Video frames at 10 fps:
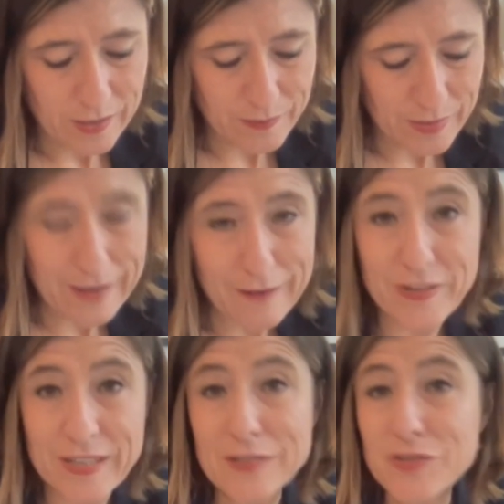
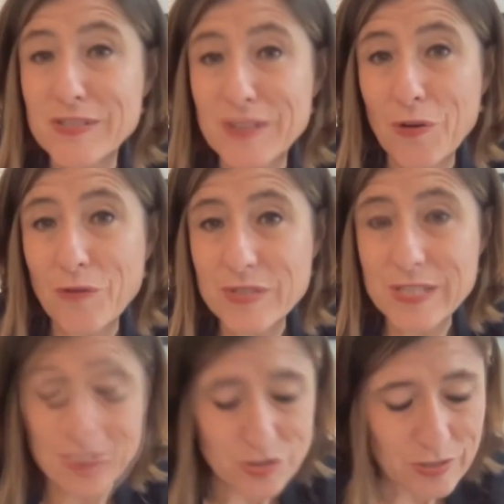have an interesting
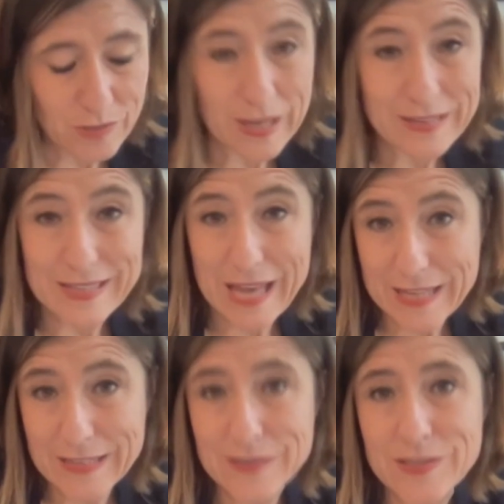conversation. At the
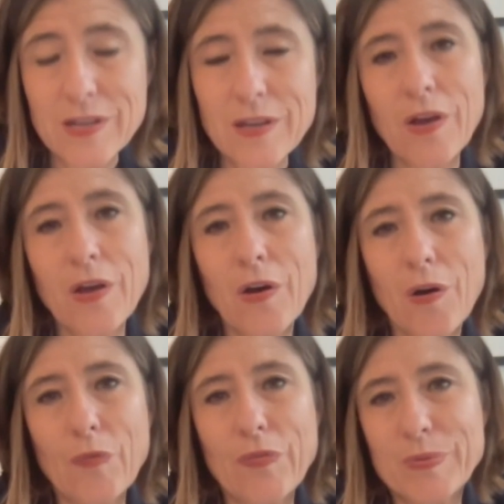end
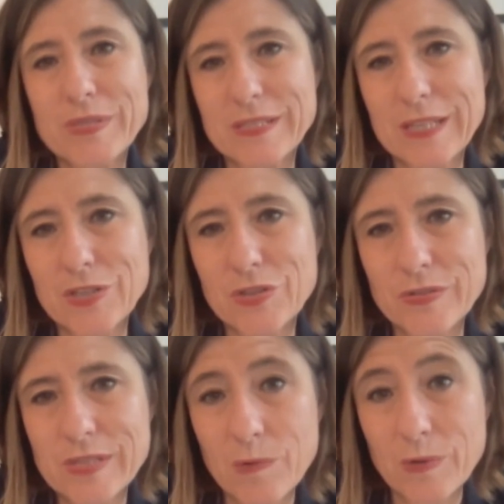of the
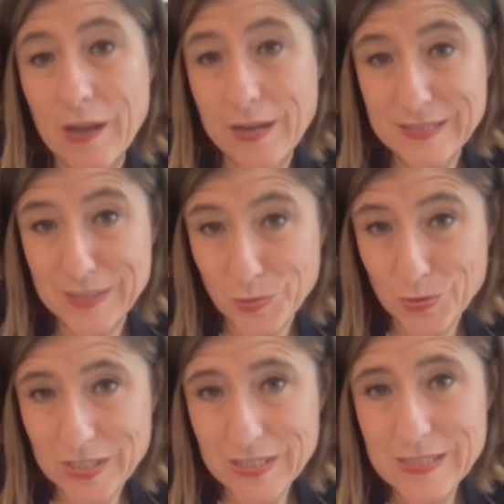presentations, I will ask the
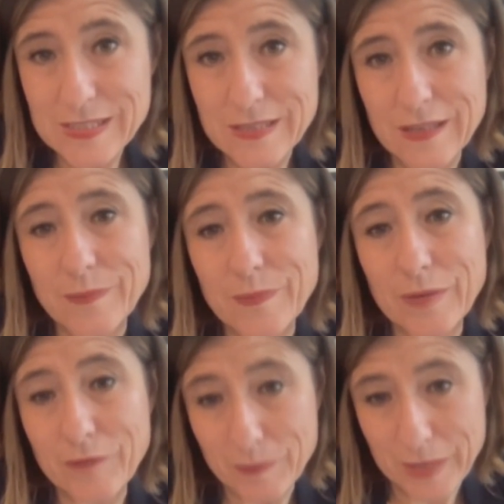audience.
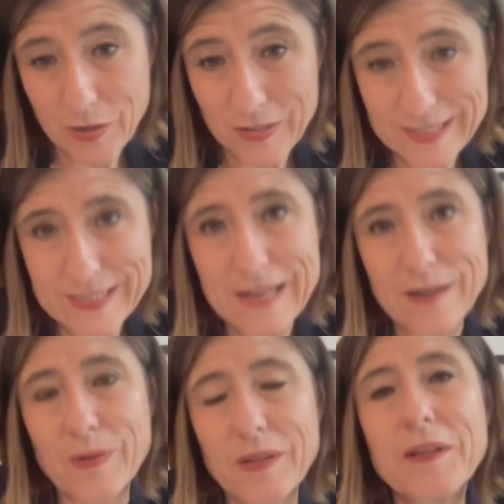In fact, my colleague
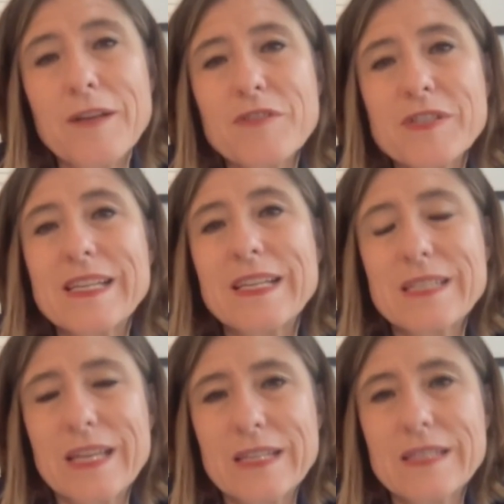Sarah will
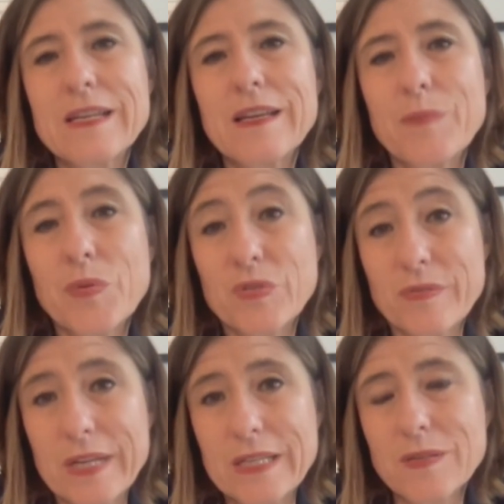facilitate and
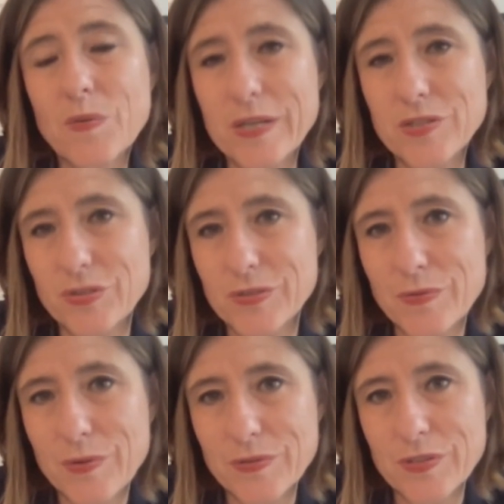moderate
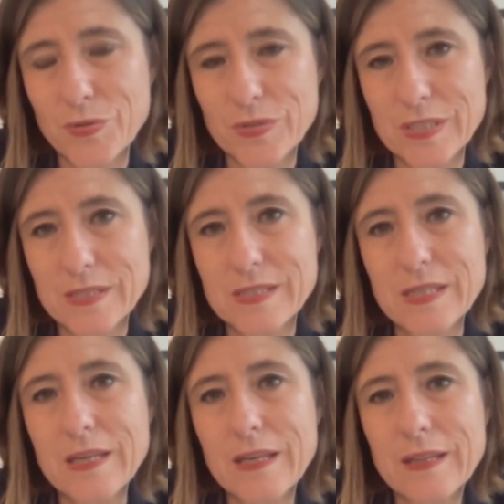questions from the audience
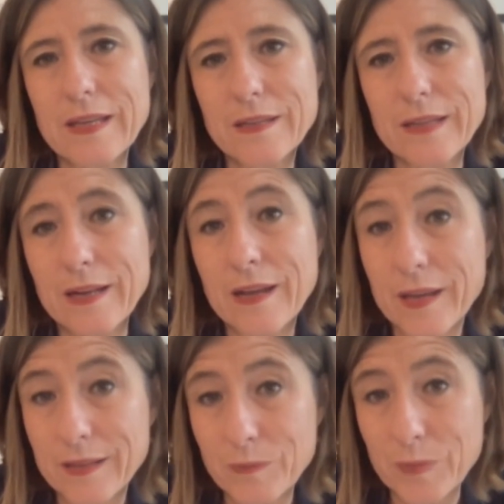that then
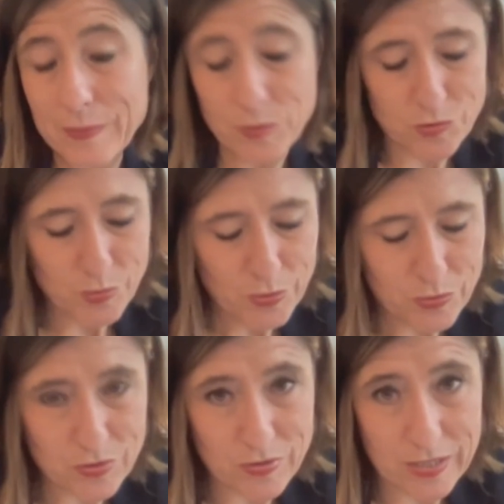I'll be able to
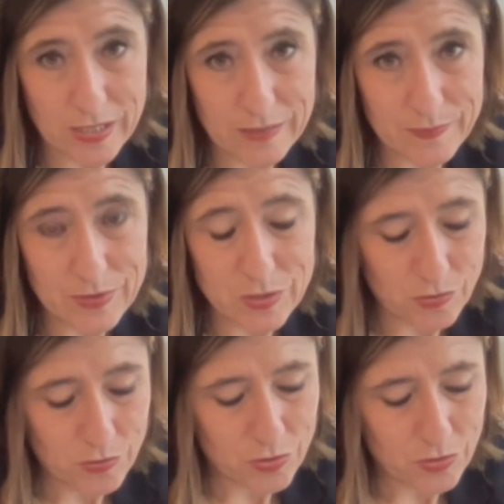put to
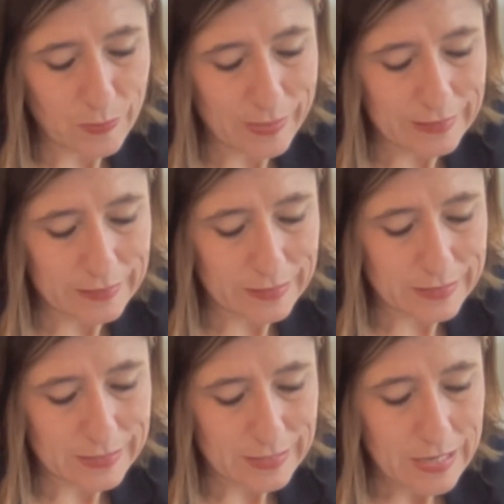the
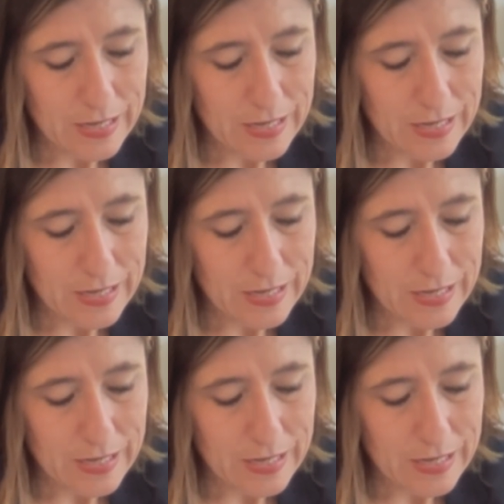panelists.